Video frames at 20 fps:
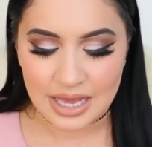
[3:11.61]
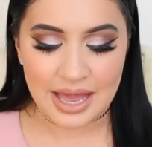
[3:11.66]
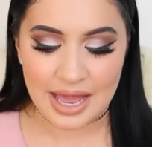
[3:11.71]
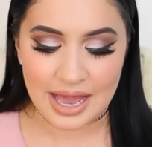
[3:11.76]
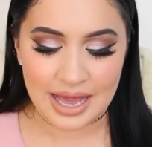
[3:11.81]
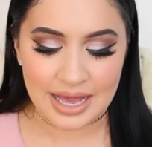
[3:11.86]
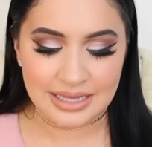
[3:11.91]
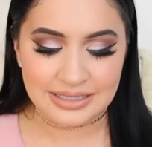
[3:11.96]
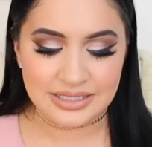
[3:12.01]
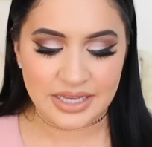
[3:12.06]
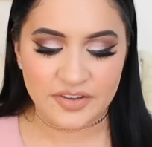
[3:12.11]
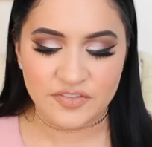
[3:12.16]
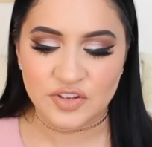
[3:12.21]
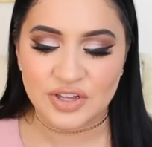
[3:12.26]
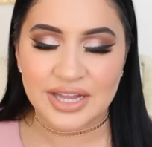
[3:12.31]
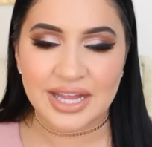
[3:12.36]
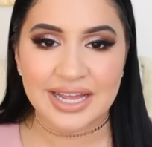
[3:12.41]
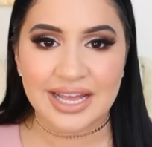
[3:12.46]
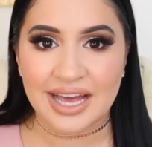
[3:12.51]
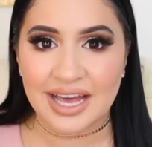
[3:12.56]
And I
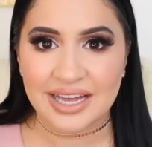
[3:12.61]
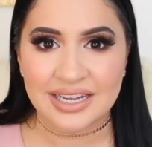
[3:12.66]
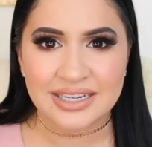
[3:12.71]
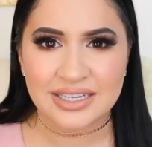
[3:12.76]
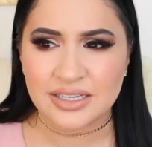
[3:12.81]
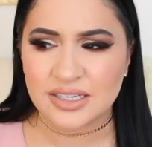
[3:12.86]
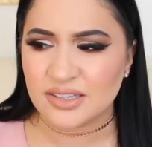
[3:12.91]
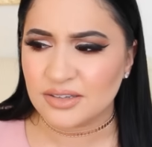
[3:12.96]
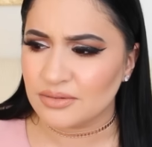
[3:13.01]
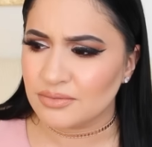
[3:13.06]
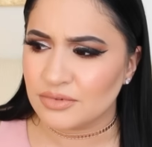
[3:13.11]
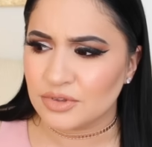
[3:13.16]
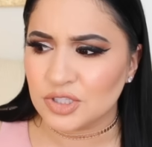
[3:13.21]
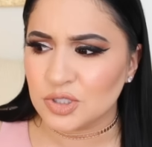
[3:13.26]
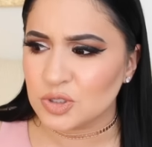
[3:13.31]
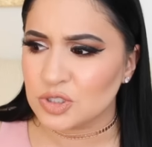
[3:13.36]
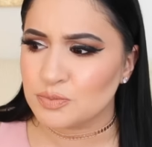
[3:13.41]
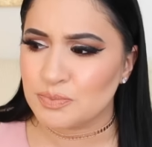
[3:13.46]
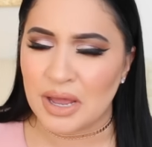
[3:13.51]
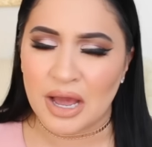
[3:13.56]
feel like any
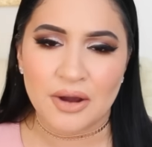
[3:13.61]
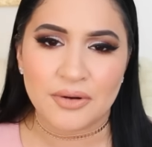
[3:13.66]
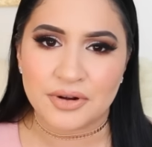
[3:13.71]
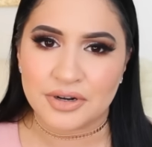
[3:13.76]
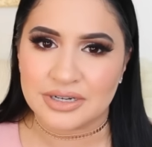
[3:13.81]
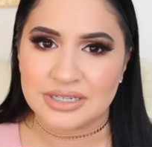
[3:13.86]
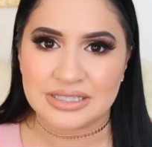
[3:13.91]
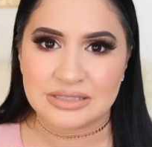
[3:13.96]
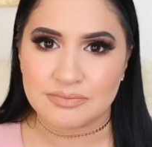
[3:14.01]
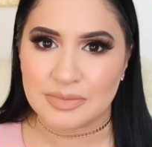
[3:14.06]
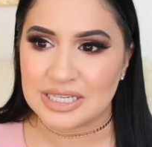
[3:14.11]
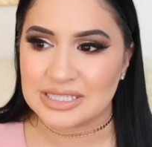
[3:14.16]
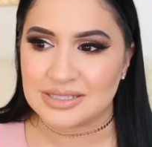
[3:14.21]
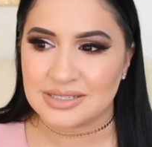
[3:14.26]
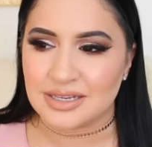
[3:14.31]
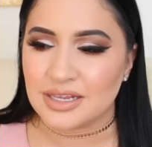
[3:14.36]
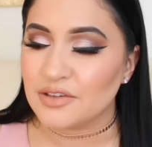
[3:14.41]
loose powder is messy.